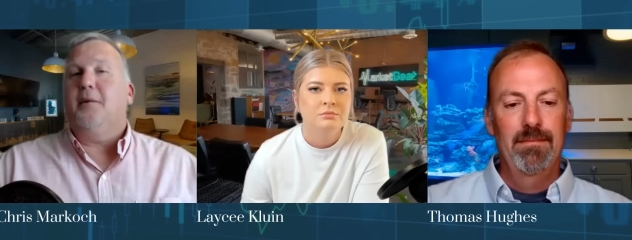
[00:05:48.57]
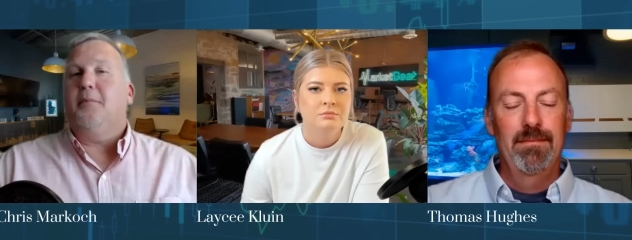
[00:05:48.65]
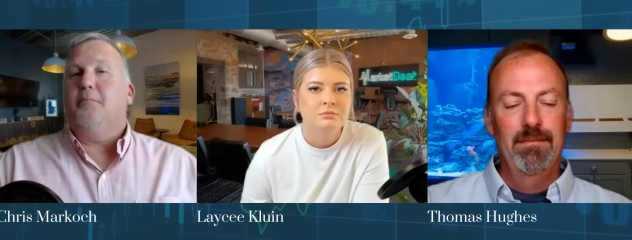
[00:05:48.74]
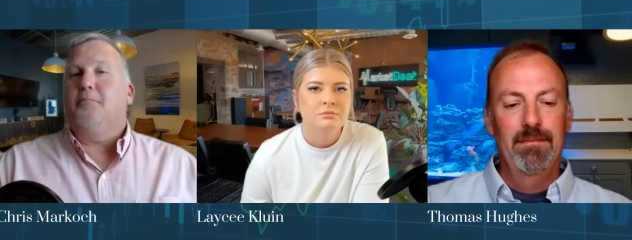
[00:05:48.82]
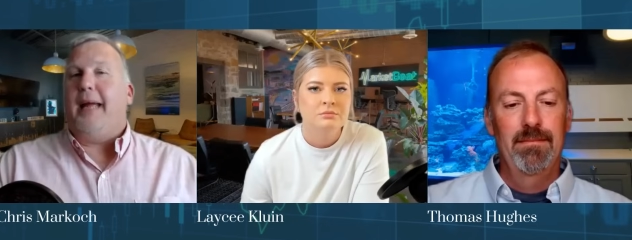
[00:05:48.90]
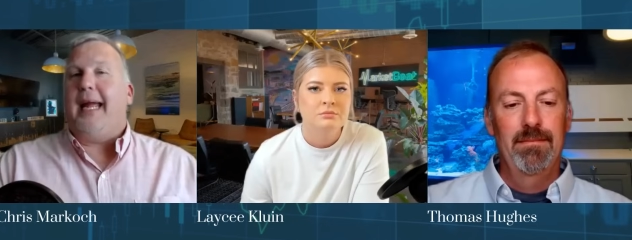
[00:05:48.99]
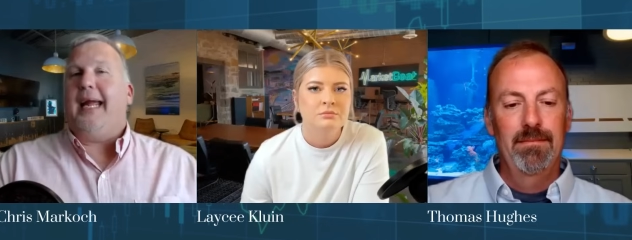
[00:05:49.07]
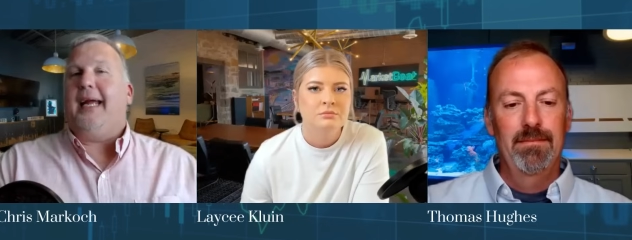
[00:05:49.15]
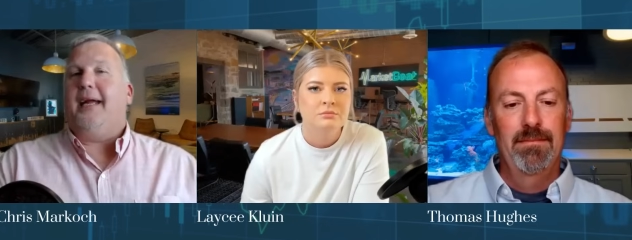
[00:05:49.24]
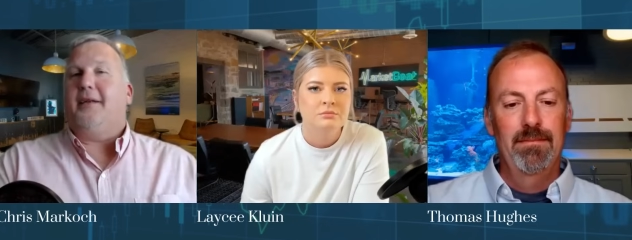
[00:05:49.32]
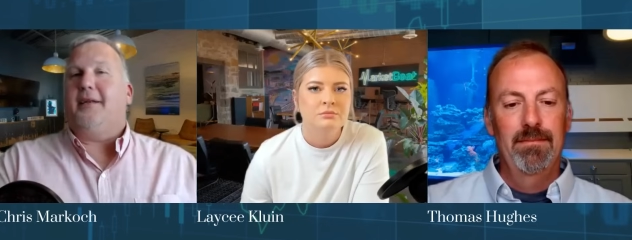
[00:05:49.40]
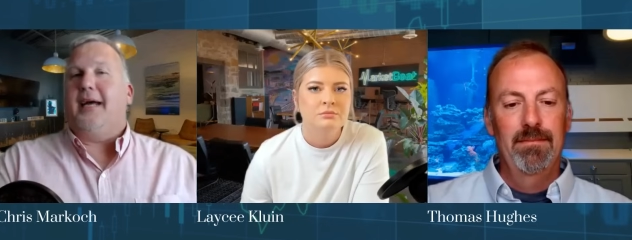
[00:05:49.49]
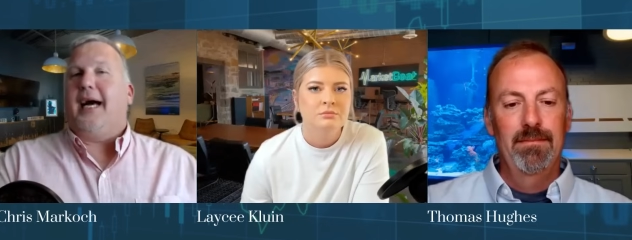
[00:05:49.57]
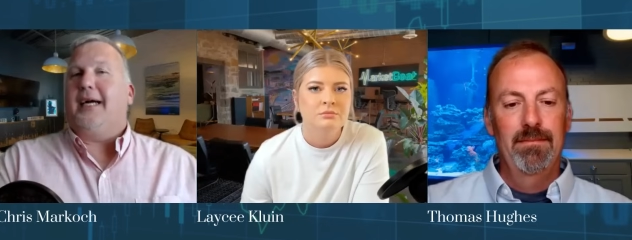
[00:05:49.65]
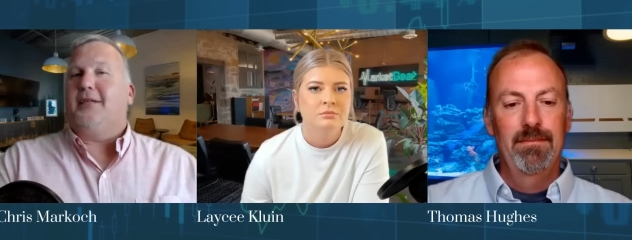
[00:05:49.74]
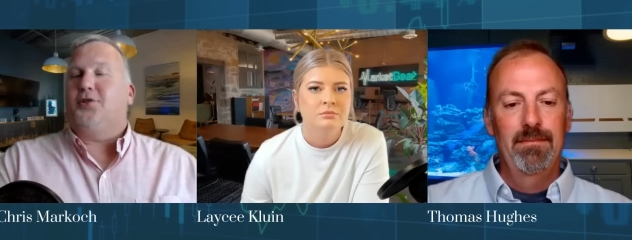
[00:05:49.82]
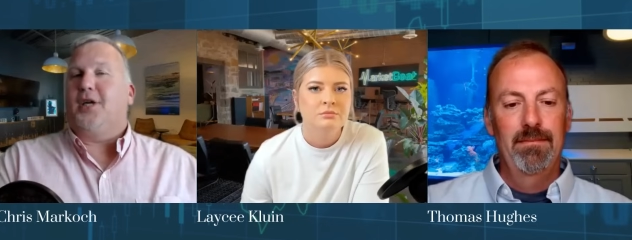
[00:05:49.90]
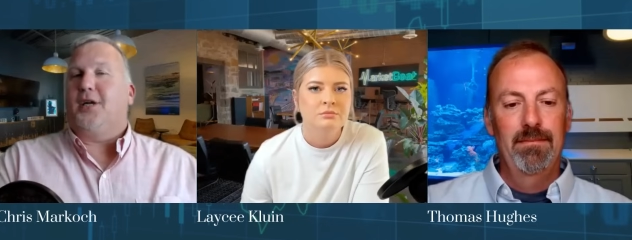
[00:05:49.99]
Speaker 1: may
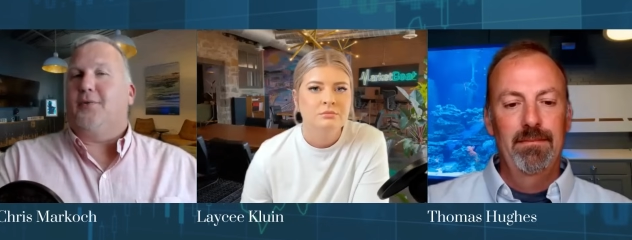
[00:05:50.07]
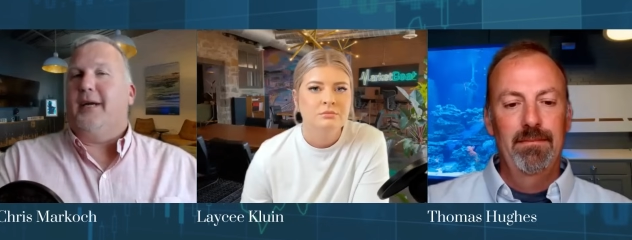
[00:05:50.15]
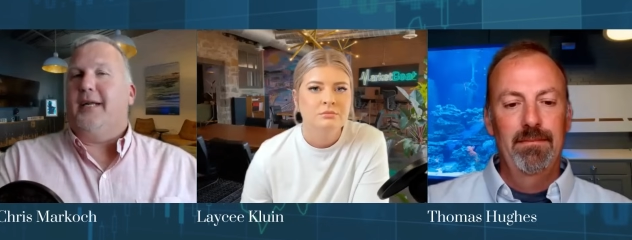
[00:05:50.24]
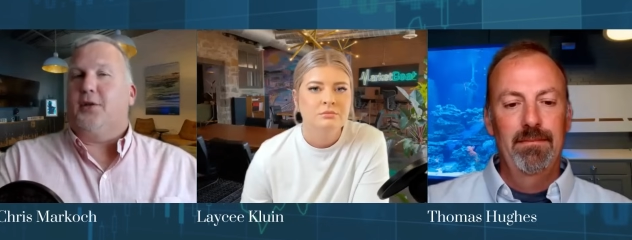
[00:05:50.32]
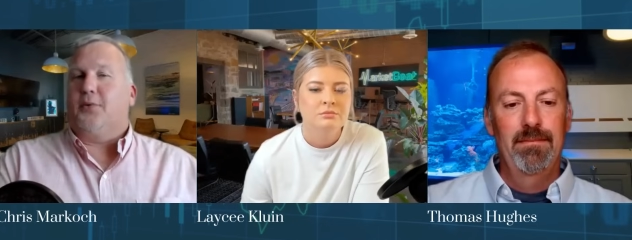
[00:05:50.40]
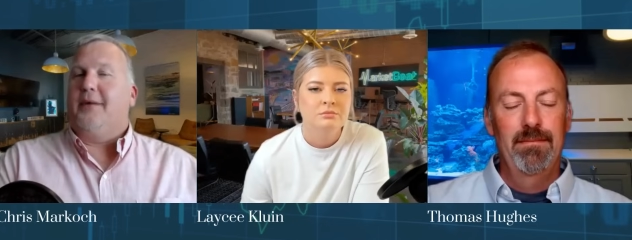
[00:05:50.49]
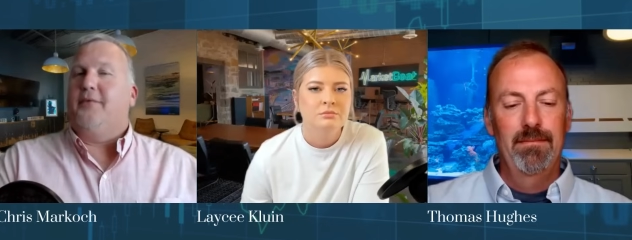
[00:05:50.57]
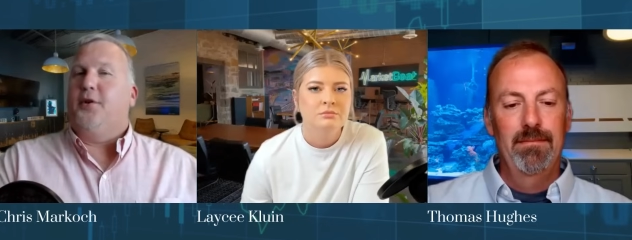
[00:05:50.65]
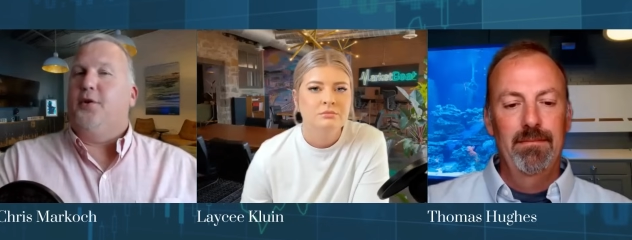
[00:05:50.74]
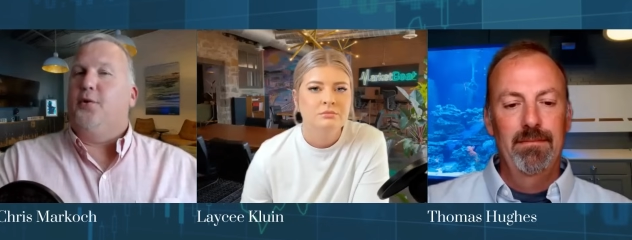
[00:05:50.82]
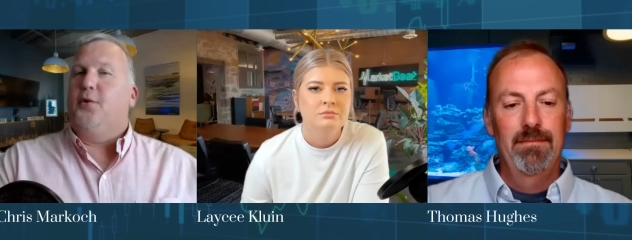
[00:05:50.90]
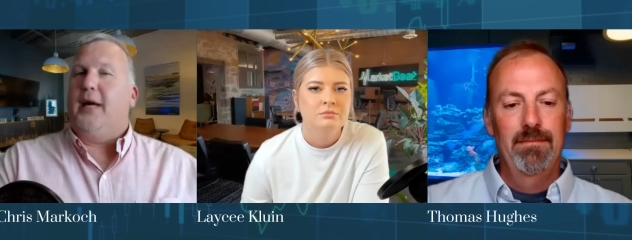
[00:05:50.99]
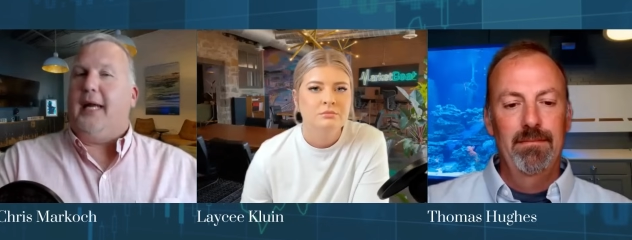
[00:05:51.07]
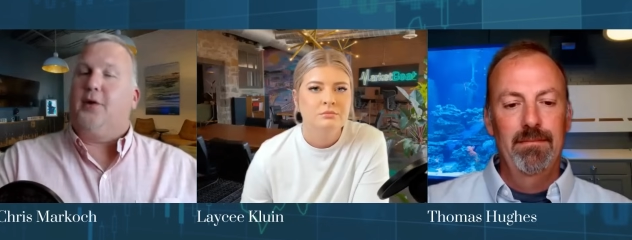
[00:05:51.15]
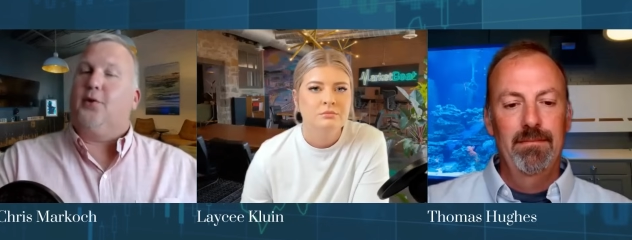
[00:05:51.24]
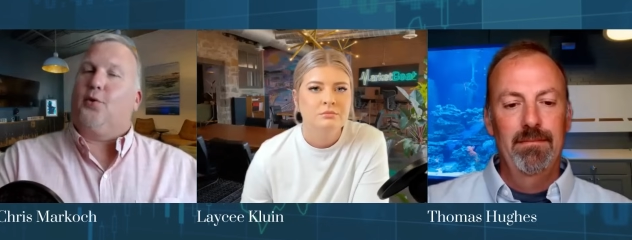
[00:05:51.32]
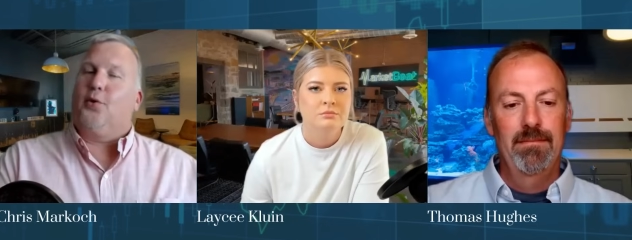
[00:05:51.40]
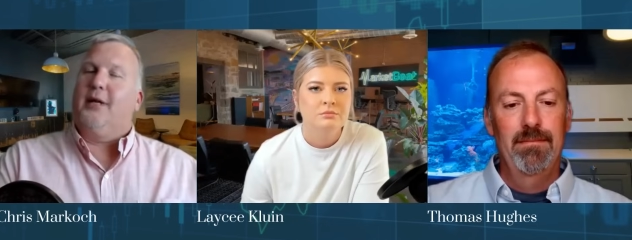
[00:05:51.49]
not generate the revenue
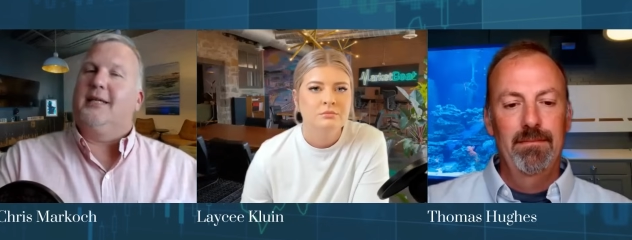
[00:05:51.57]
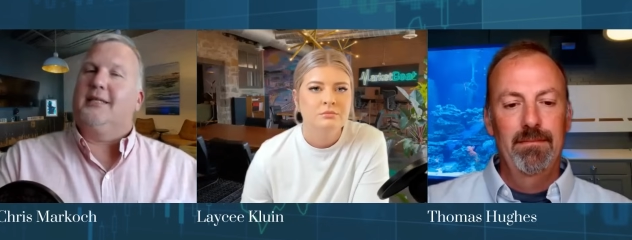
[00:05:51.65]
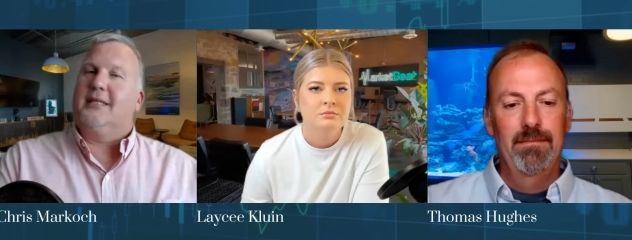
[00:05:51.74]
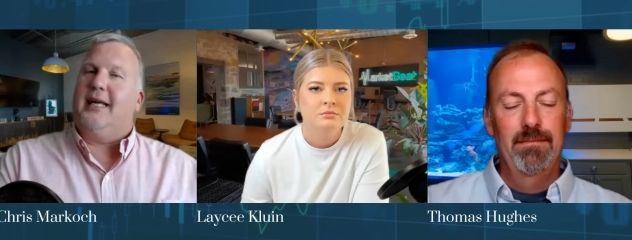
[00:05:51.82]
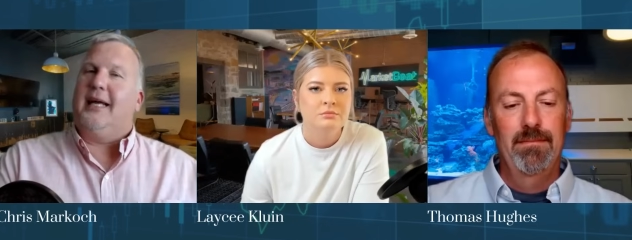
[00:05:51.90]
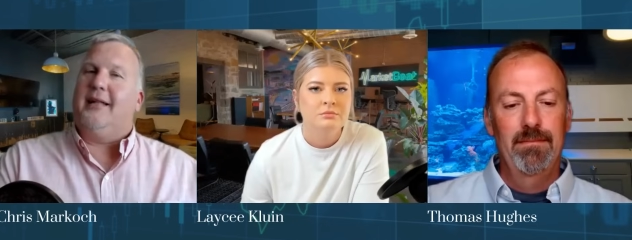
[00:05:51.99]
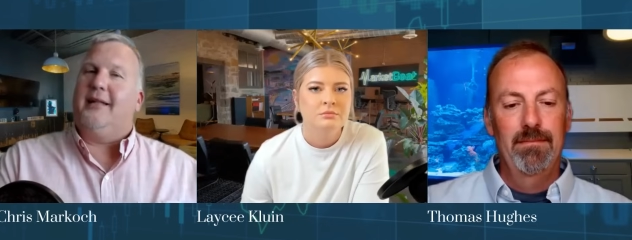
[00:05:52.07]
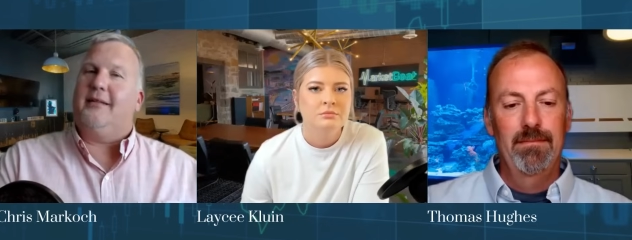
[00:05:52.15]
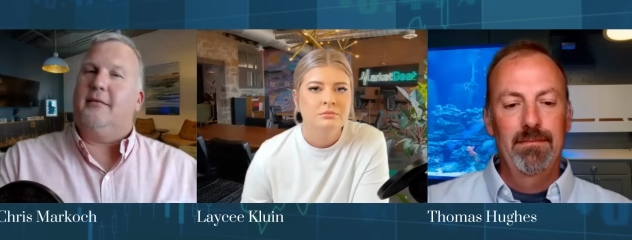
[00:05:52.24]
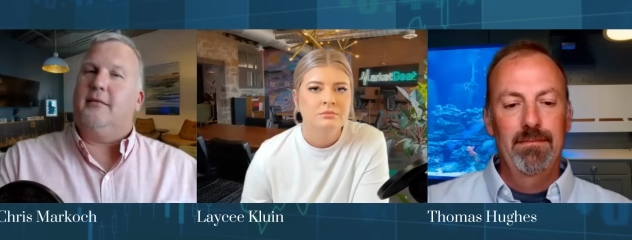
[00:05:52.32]
and earnings that